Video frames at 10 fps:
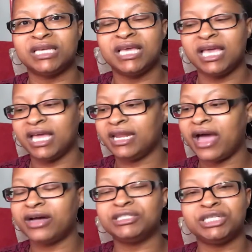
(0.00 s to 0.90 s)
And now
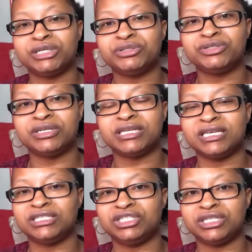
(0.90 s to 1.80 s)
her children
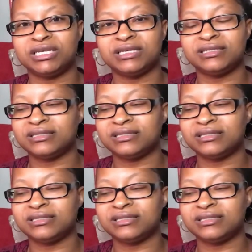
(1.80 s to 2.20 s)
is just,